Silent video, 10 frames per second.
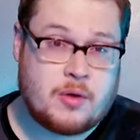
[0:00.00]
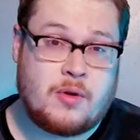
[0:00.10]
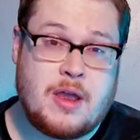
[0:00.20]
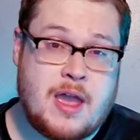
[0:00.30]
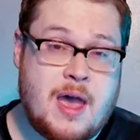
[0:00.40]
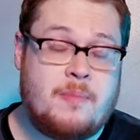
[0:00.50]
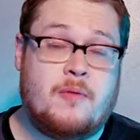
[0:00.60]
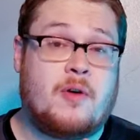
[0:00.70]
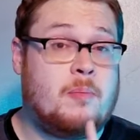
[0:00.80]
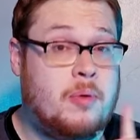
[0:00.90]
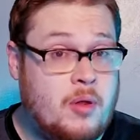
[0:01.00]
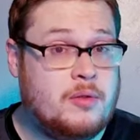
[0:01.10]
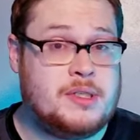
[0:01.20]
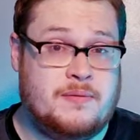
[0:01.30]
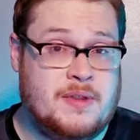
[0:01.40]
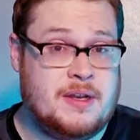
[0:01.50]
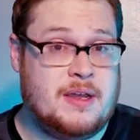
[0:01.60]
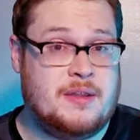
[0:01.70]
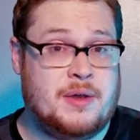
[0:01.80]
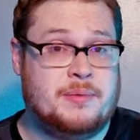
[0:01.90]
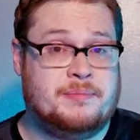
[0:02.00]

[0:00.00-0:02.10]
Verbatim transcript: recap of our pulls of the day, though.